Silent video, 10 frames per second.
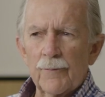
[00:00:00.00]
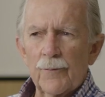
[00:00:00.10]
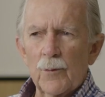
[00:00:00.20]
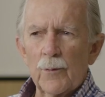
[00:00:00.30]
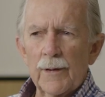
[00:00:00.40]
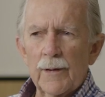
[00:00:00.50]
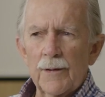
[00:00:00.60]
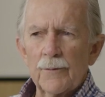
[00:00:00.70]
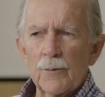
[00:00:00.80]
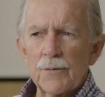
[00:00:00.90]
4 week
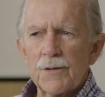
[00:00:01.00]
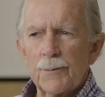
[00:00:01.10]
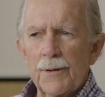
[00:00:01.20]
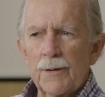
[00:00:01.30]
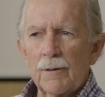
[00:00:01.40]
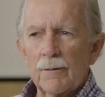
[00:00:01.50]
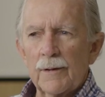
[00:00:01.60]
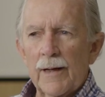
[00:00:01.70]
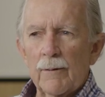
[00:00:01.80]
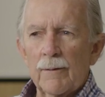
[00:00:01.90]
intervals, depending
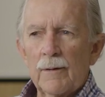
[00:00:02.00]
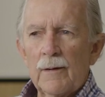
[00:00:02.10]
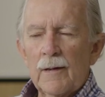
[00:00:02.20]
on how